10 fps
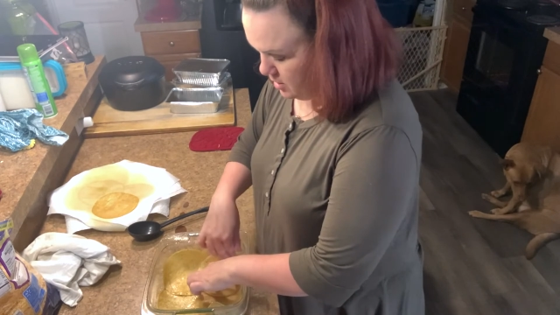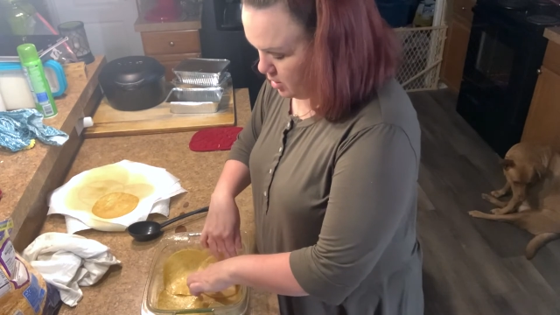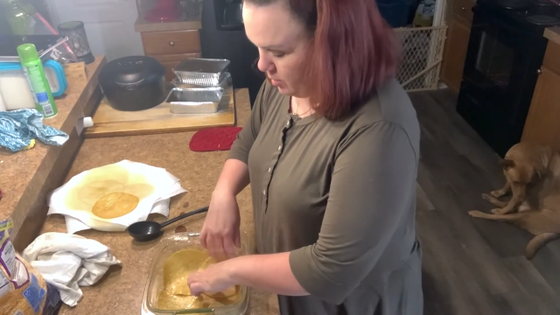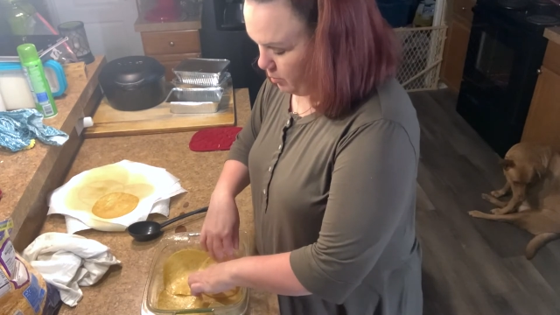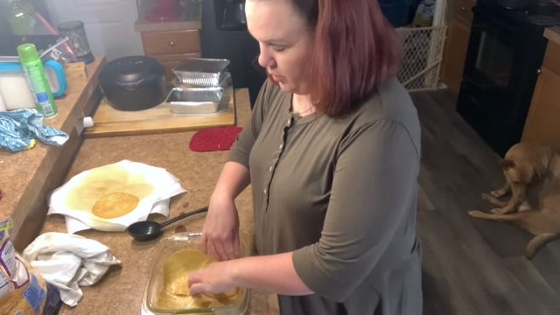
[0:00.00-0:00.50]

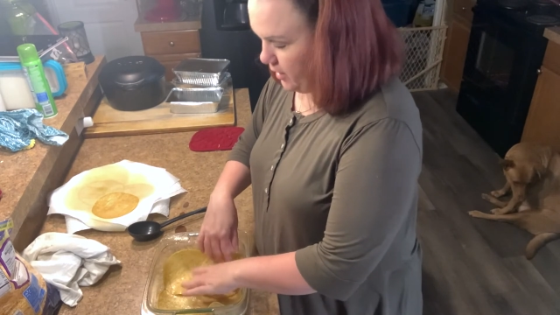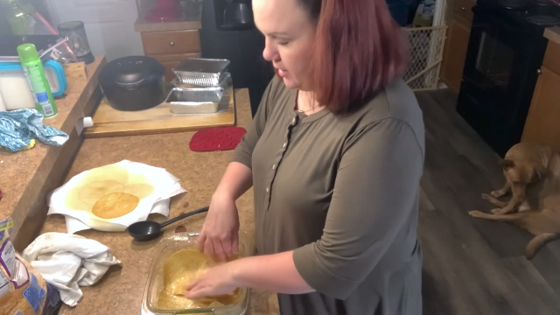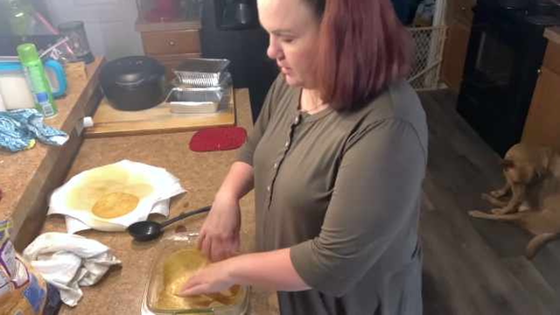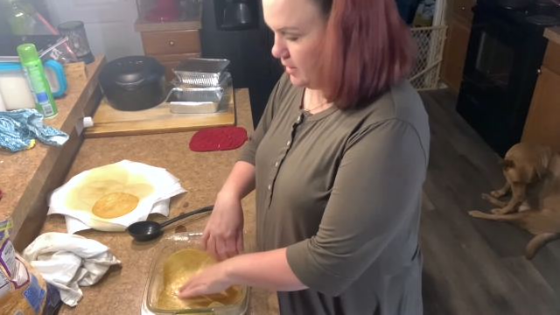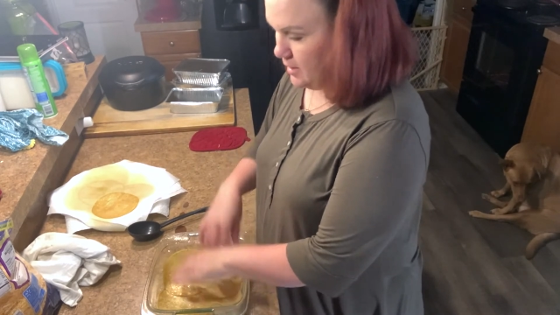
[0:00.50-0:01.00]
But
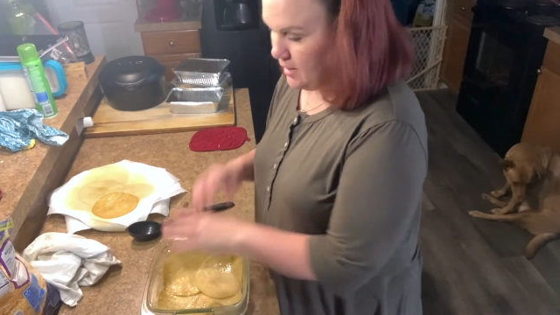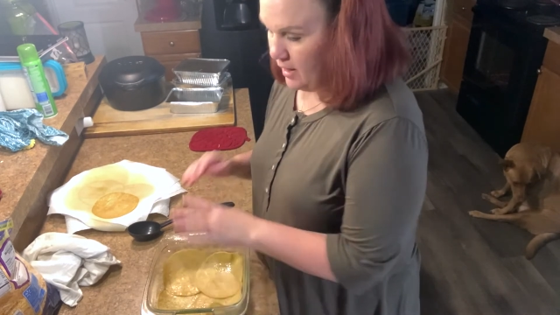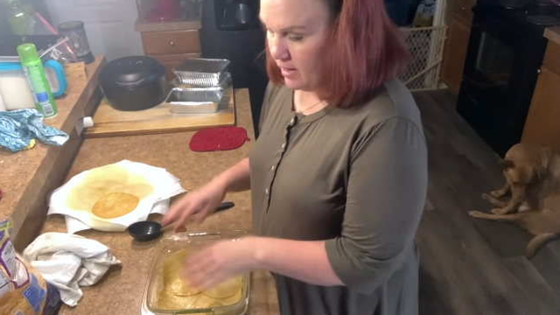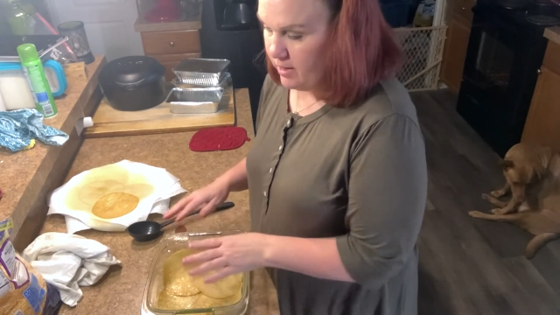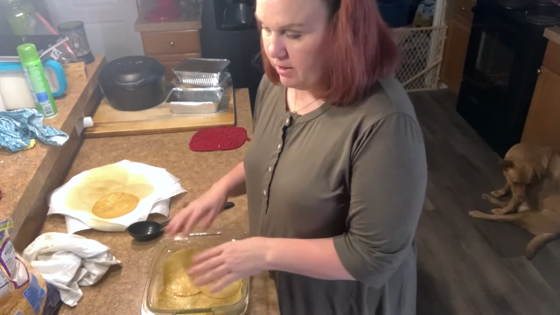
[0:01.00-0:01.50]

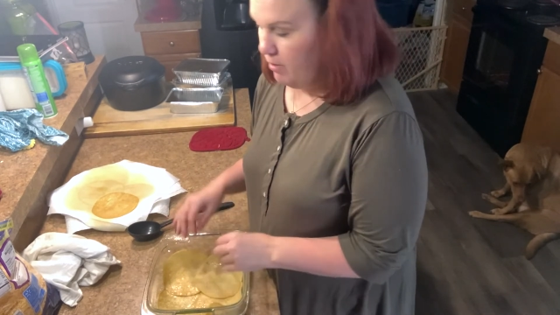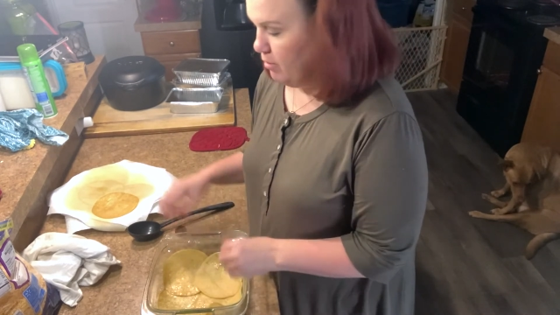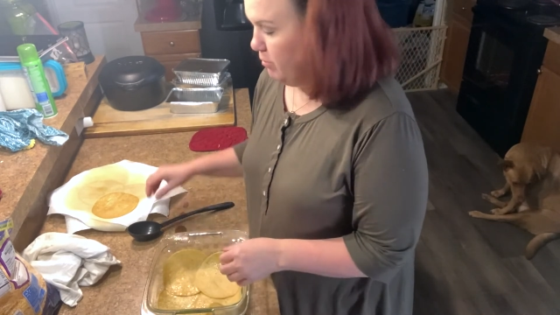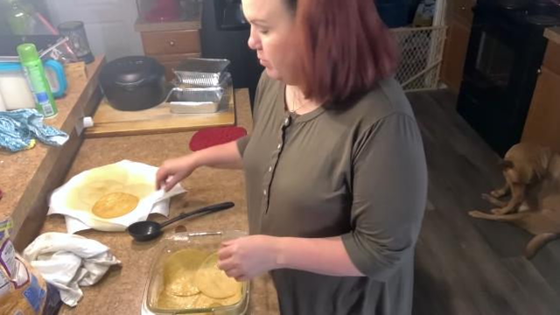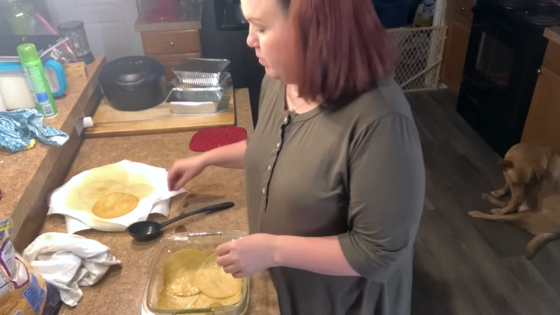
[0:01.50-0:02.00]
instead
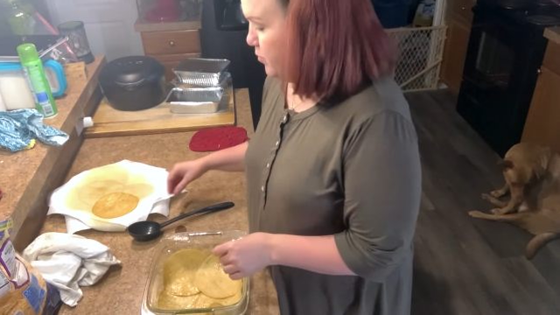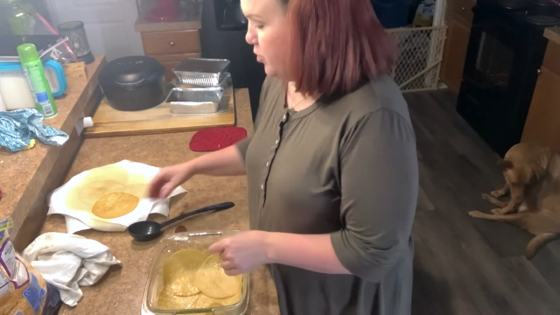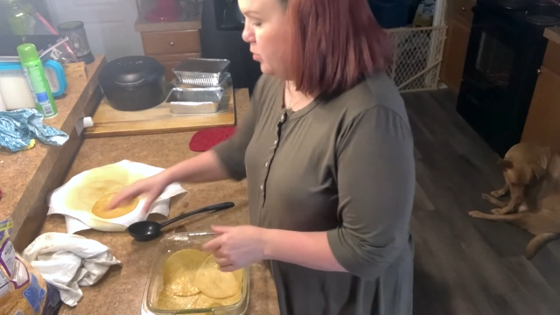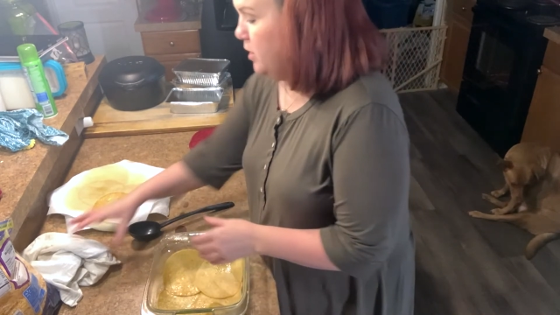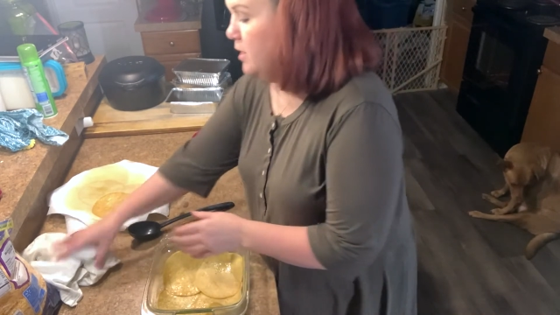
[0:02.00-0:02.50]
of
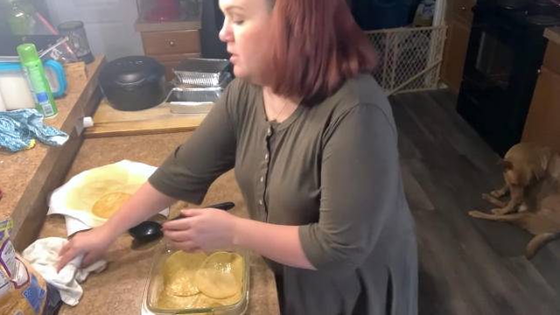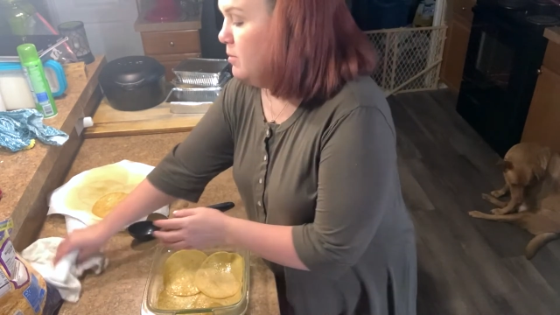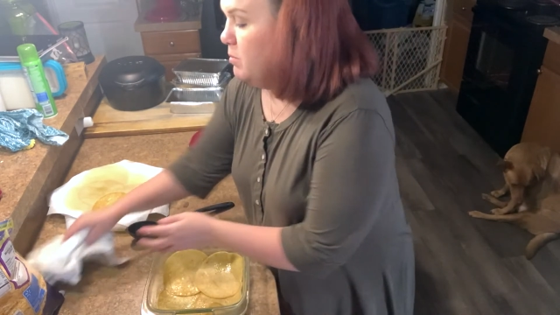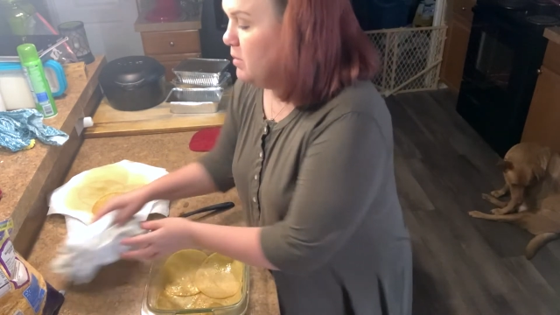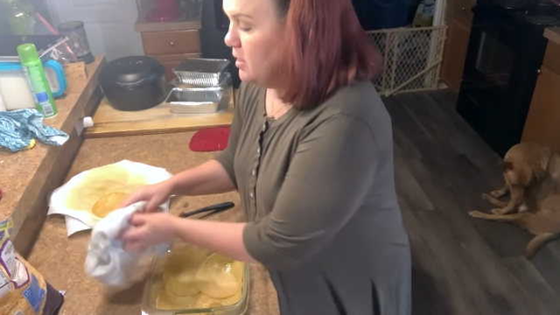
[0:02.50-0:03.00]
doing the
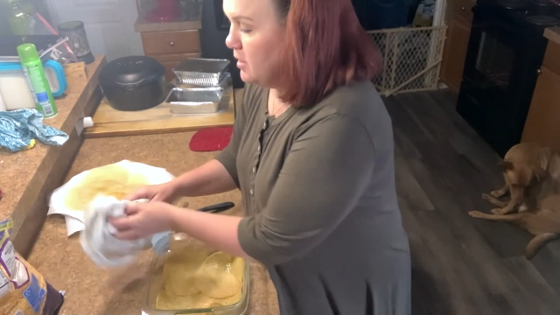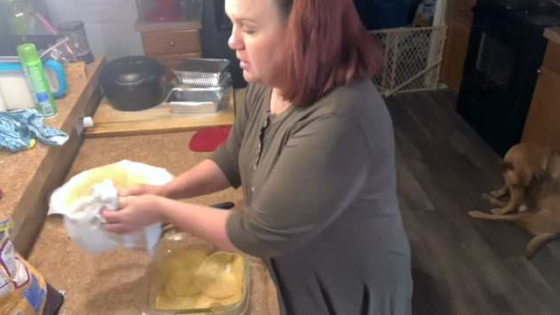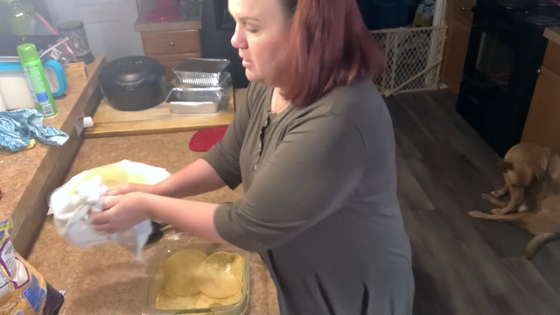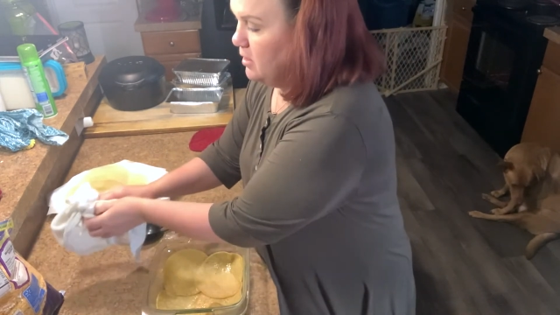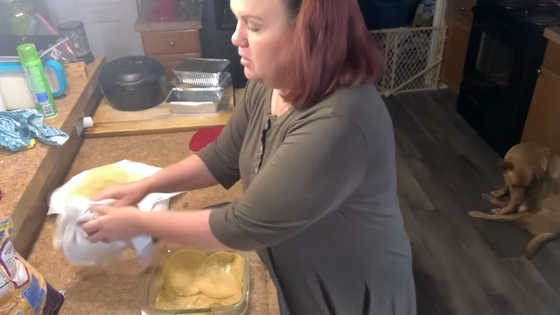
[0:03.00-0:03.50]

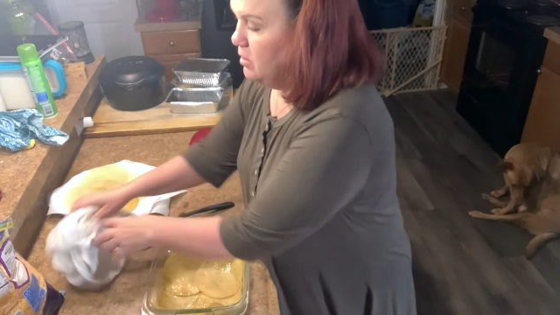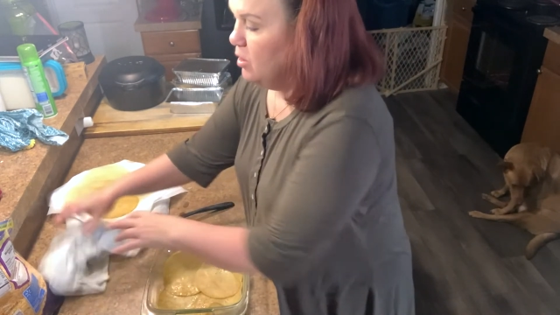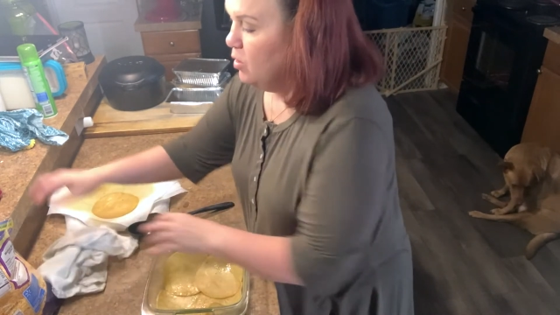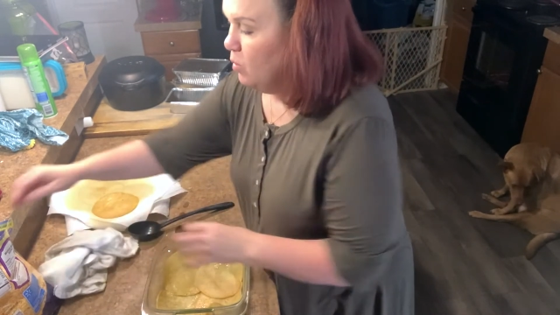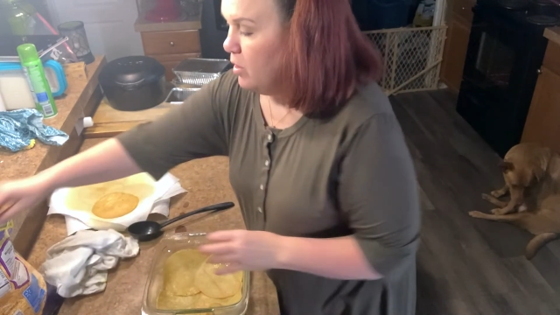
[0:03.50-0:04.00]
meat,
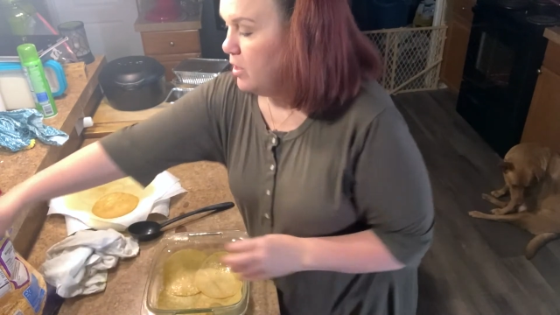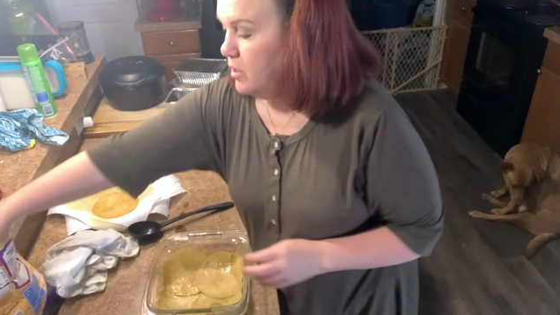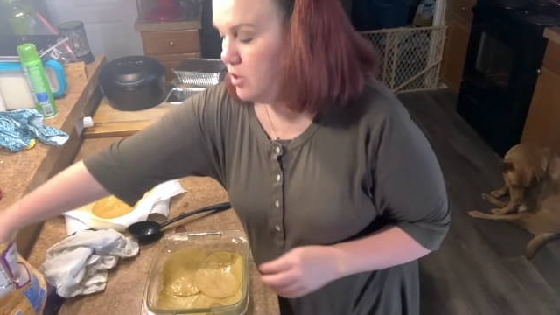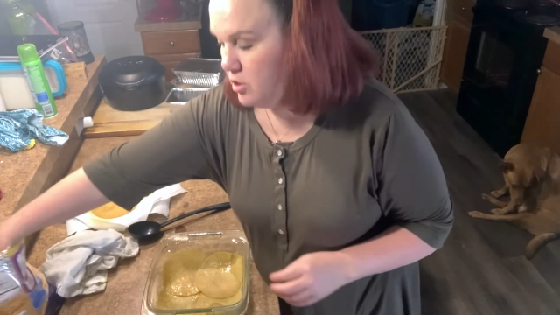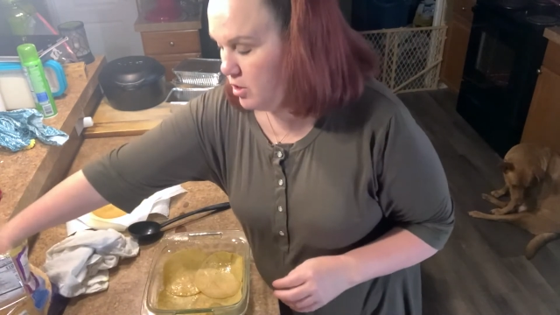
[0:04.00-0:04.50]
we're gonna
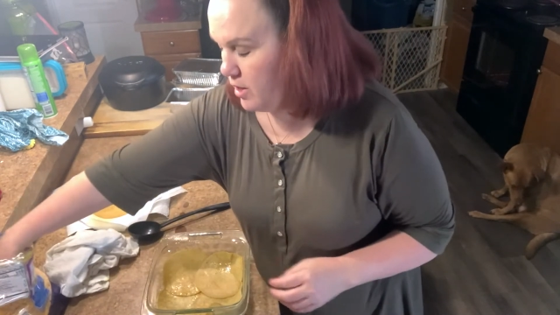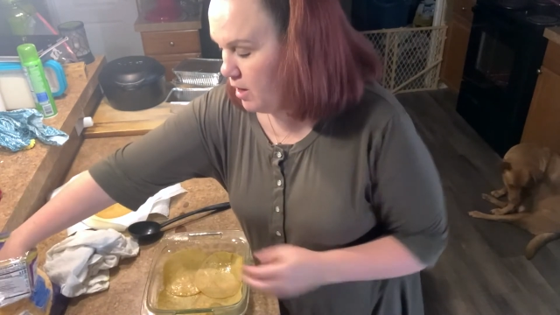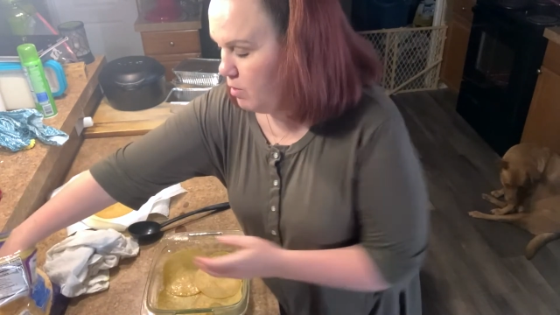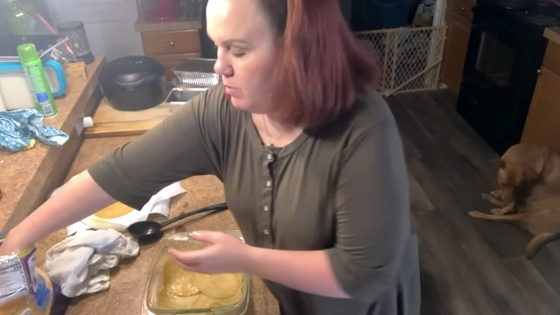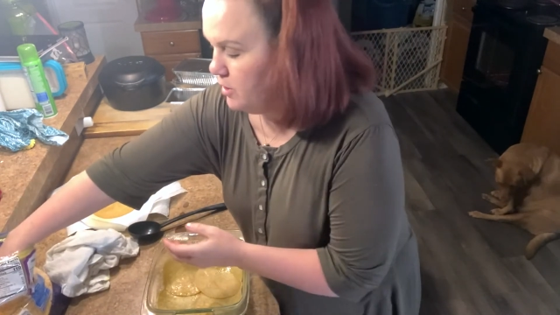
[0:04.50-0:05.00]
start out with the